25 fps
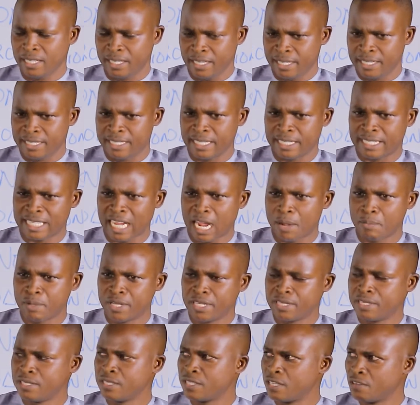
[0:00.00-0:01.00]
It
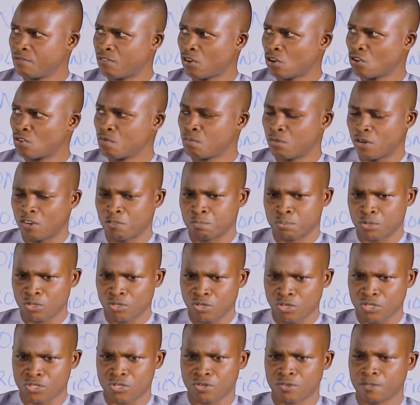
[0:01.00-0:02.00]
determines the volume of
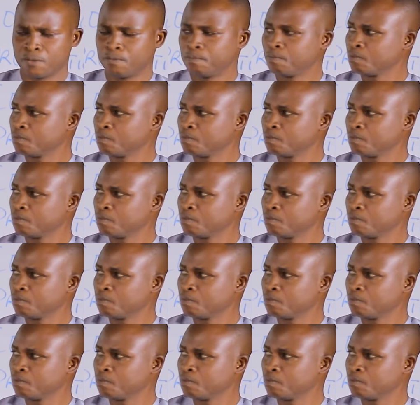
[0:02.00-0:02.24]
production.